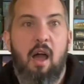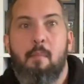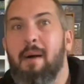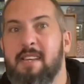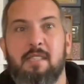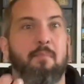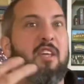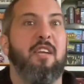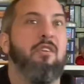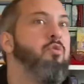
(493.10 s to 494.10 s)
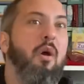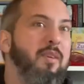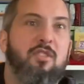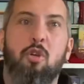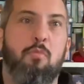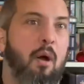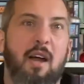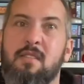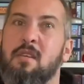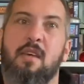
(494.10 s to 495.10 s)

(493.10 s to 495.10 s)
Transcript: make something, you know it's 2 pies,